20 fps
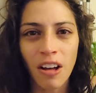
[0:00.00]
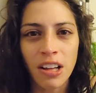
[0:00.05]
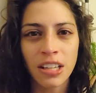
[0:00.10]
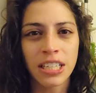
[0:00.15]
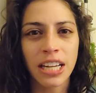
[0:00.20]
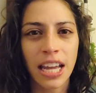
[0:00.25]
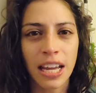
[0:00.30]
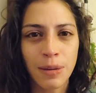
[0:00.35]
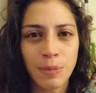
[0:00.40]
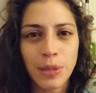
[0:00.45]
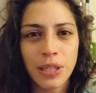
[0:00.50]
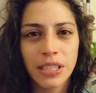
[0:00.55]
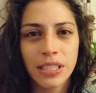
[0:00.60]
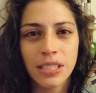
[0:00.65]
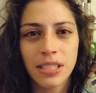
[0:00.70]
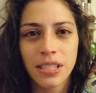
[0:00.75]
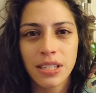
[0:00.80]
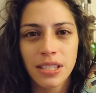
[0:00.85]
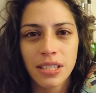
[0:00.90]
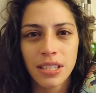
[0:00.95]
call an
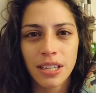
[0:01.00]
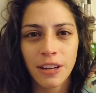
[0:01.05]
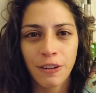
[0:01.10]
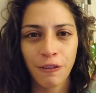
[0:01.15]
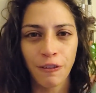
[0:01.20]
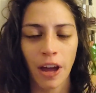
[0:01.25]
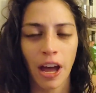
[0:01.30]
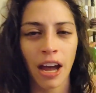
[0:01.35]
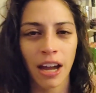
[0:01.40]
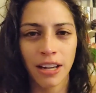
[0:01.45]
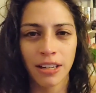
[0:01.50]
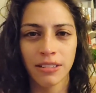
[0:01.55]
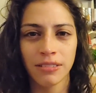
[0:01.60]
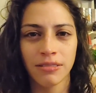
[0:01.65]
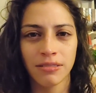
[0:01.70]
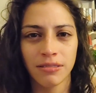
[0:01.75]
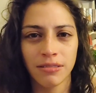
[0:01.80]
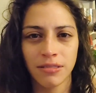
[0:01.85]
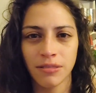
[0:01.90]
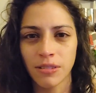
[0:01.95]
ambulance if
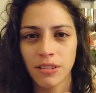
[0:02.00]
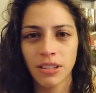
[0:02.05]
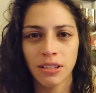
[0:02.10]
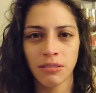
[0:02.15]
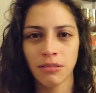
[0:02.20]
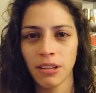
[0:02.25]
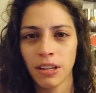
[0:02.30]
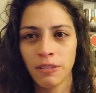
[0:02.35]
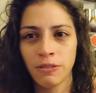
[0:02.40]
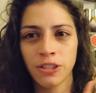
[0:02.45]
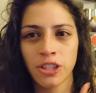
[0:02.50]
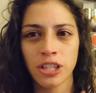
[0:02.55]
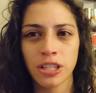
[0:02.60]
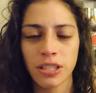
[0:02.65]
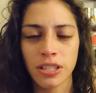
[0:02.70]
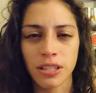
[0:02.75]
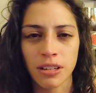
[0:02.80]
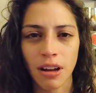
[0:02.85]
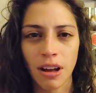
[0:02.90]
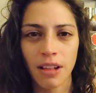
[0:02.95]

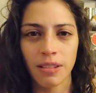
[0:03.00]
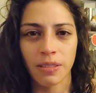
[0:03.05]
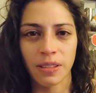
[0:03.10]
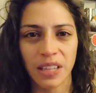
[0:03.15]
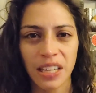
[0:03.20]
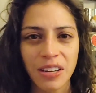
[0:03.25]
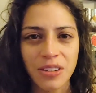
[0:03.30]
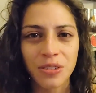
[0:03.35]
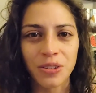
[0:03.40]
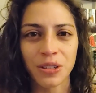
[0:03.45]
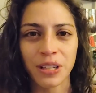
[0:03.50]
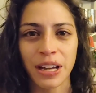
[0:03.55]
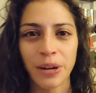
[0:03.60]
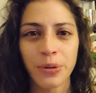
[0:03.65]
she's not legal?